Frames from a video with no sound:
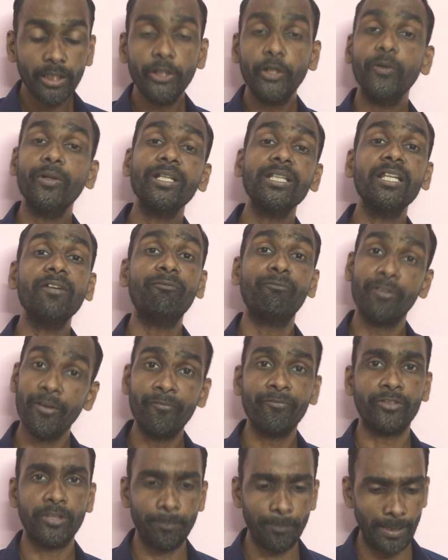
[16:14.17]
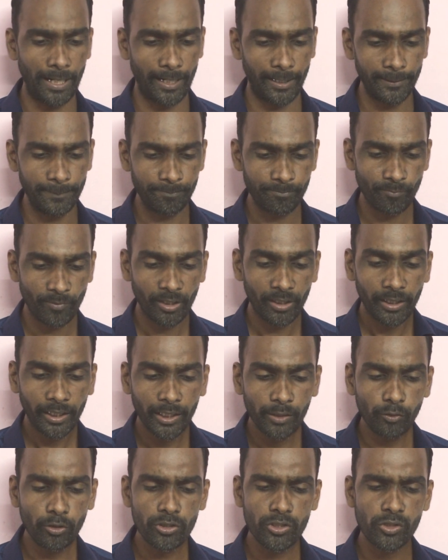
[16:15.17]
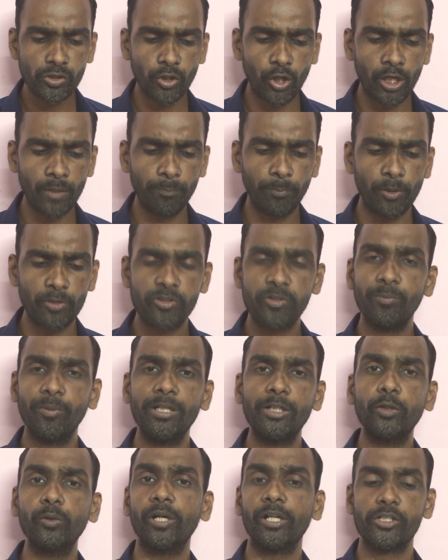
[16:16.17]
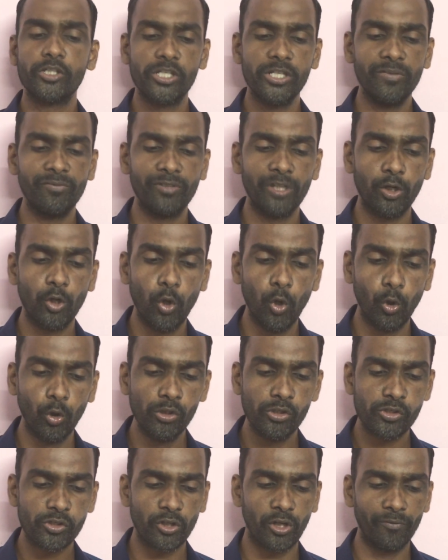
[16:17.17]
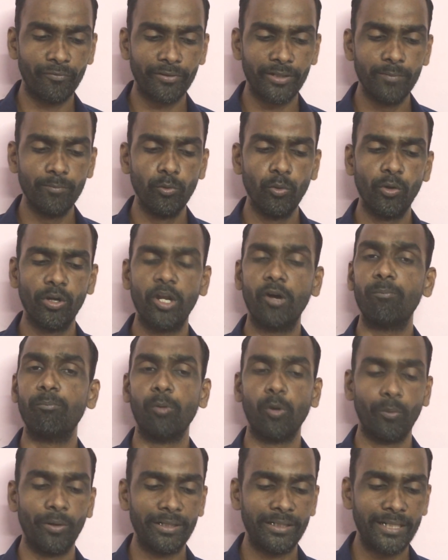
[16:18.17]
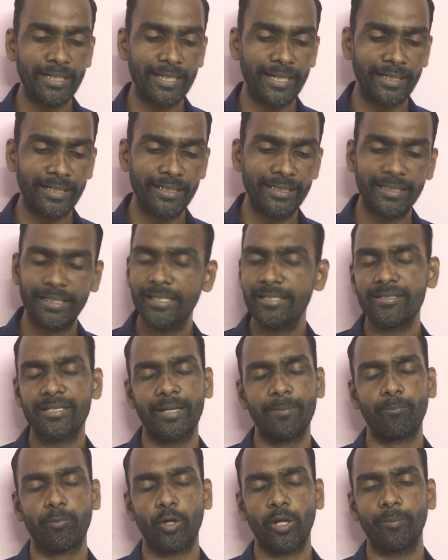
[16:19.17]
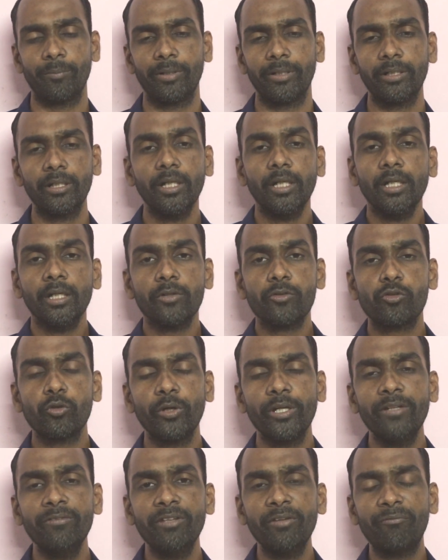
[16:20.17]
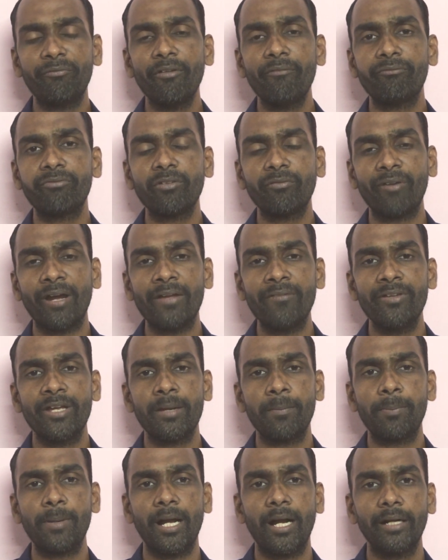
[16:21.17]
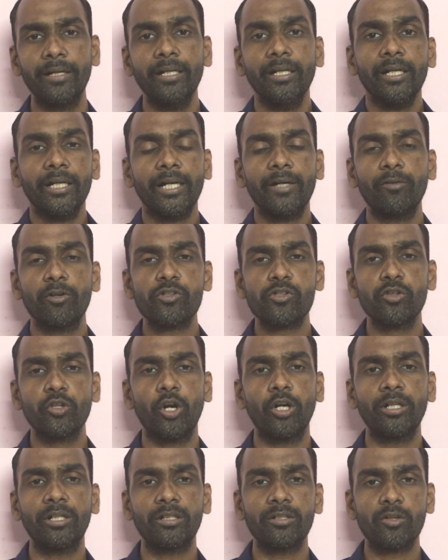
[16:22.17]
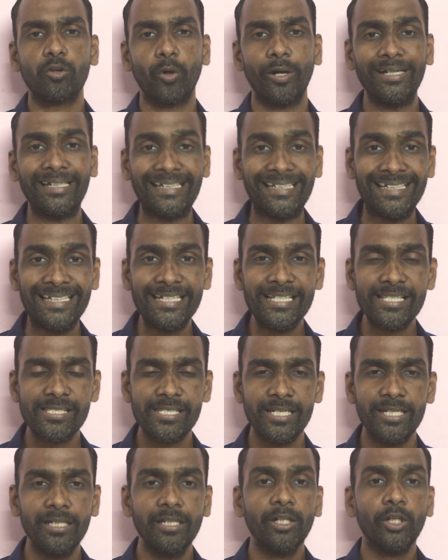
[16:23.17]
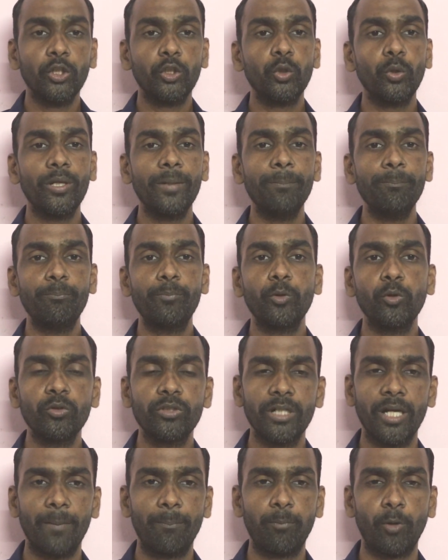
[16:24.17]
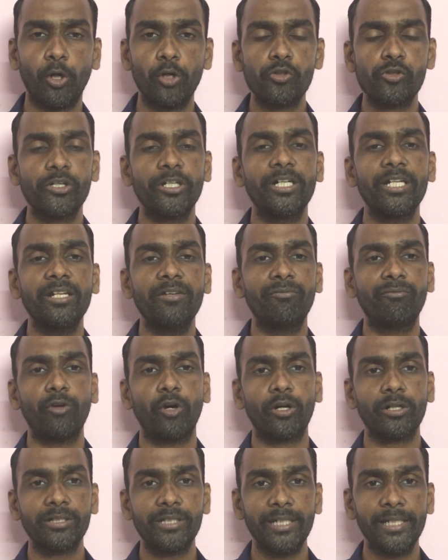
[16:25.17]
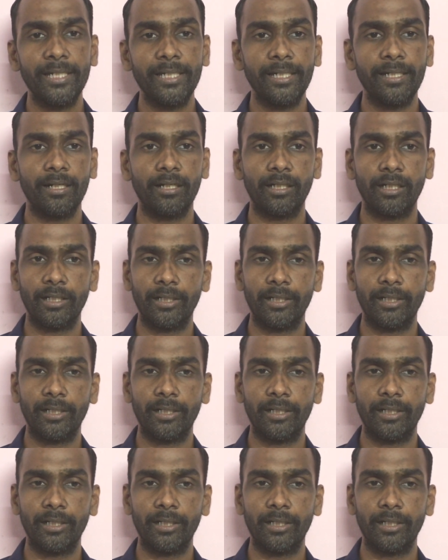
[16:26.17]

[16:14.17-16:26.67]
During the fifth plan, it was not possible to achieve the goals of removal of poverty and increase in employment. So in the fifth 5-year plan, it was not quite easy to improve the opportunity for the